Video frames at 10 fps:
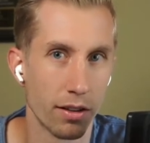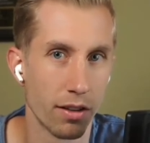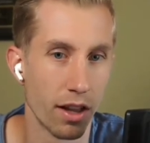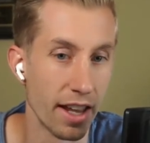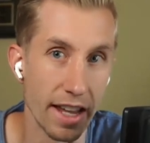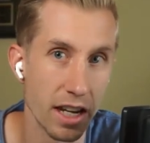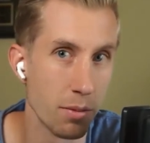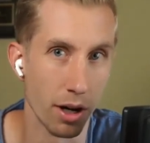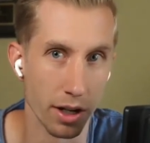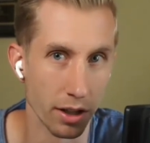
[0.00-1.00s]
that
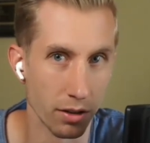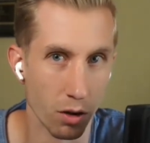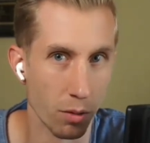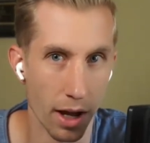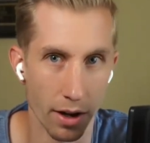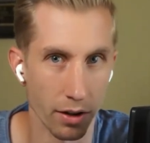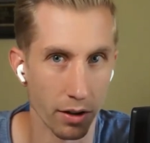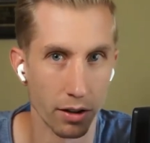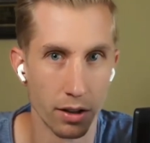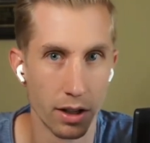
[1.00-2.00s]
anybody no
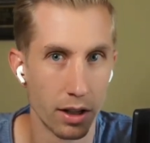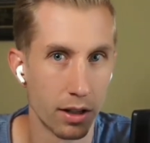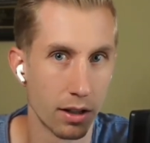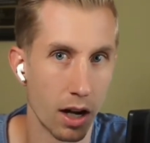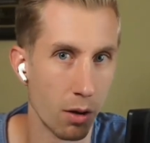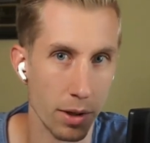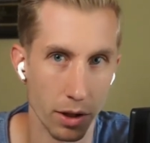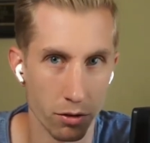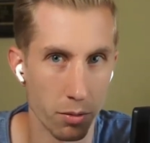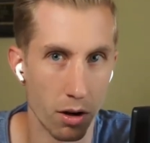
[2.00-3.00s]
matter how big
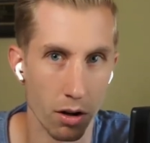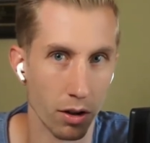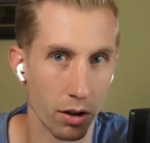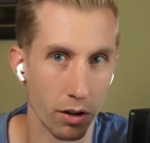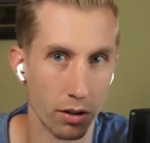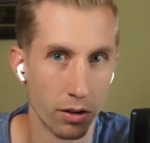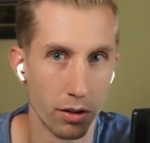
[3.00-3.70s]
or small their